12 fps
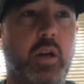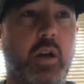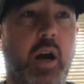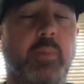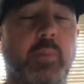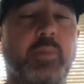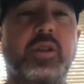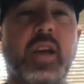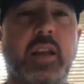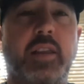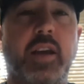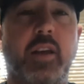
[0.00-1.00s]
upset
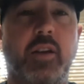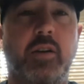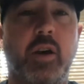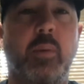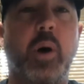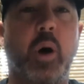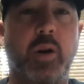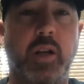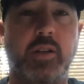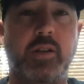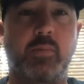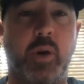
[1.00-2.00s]
the other
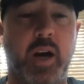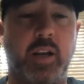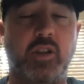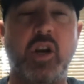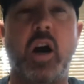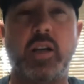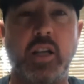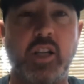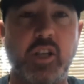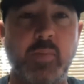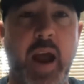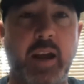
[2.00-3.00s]
opponents by talking
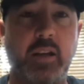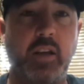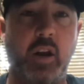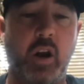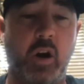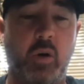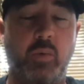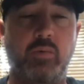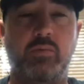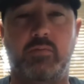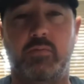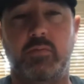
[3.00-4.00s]
smack.
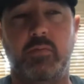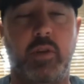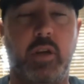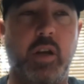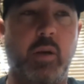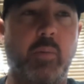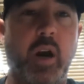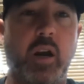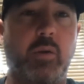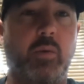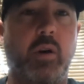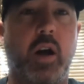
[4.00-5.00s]
In
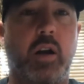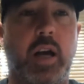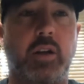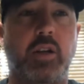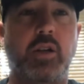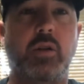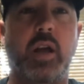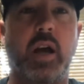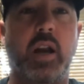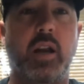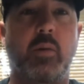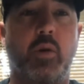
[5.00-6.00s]
America, we're not allowed to do that
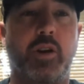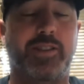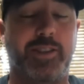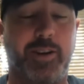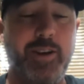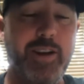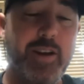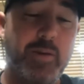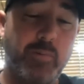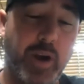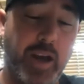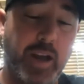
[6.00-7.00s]
anymore. So,
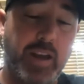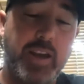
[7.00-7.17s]
but